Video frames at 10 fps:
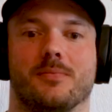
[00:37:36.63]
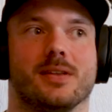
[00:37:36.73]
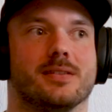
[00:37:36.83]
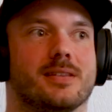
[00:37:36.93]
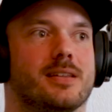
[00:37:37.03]

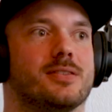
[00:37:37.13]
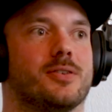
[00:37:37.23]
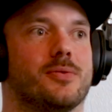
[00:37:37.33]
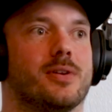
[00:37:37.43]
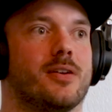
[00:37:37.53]
business
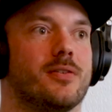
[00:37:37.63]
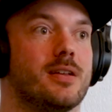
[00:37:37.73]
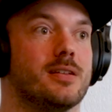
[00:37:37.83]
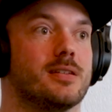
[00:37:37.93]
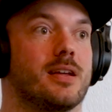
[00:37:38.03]
or whatever it
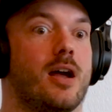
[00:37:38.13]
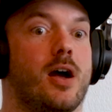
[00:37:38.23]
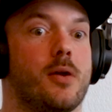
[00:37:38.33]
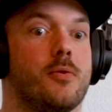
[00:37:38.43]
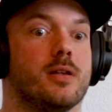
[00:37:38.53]
is,
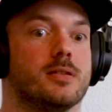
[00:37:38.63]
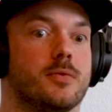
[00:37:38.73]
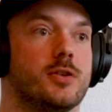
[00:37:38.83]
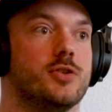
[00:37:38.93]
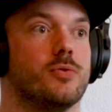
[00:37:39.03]
I want
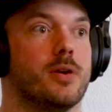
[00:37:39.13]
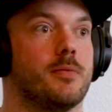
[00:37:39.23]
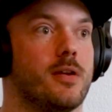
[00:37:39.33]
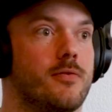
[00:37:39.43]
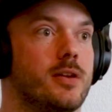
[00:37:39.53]
someone to join
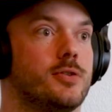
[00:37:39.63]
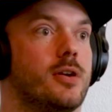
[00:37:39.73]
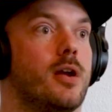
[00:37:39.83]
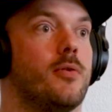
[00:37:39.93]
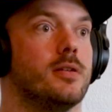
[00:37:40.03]
my
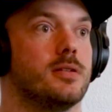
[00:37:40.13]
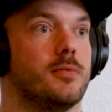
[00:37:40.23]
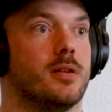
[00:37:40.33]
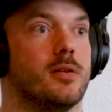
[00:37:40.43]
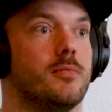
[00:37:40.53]
venture, I want
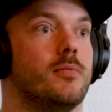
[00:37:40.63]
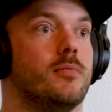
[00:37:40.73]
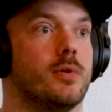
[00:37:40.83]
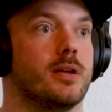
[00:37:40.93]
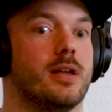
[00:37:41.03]
someone to
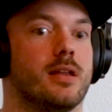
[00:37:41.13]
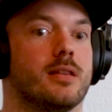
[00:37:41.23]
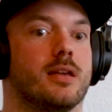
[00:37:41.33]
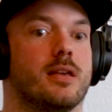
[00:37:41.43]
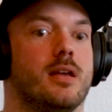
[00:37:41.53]
bring
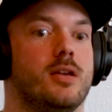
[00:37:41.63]
in,